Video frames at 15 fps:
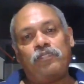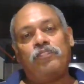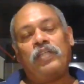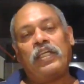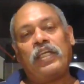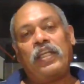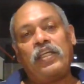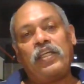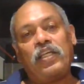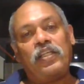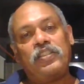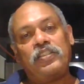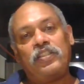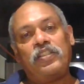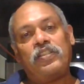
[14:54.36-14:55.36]
mechanical
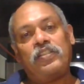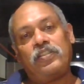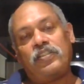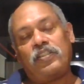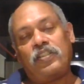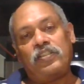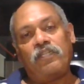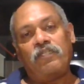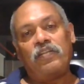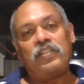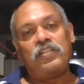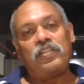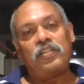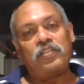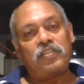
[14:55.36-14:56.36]
engineers and civil
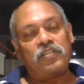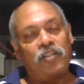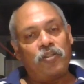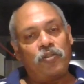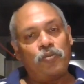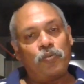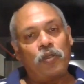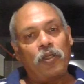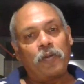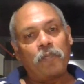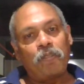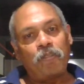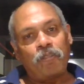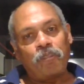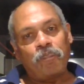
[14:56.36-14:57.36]
engineers they do.
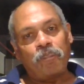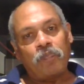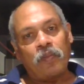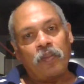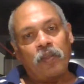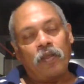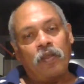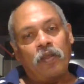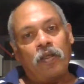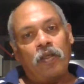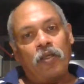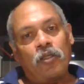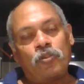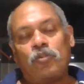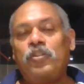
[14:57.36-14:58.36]

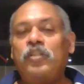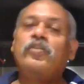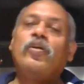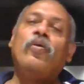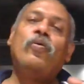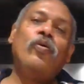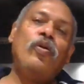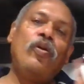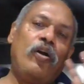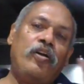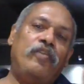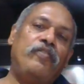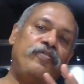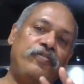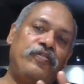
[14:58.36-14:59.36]
So there's a whole lot
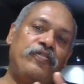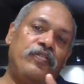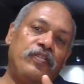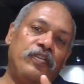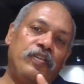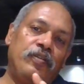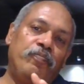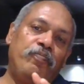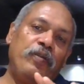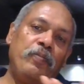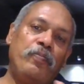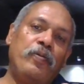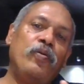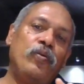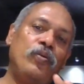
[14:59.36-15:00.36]
of
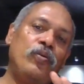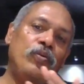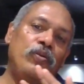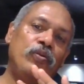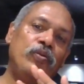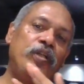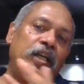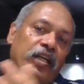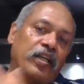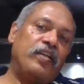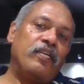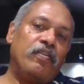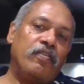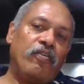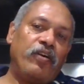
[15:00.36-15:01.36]
people who do
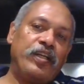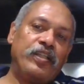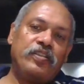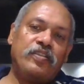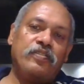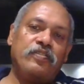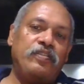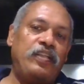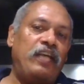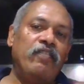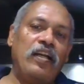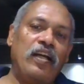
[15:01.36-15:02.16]
technical drawings. Naval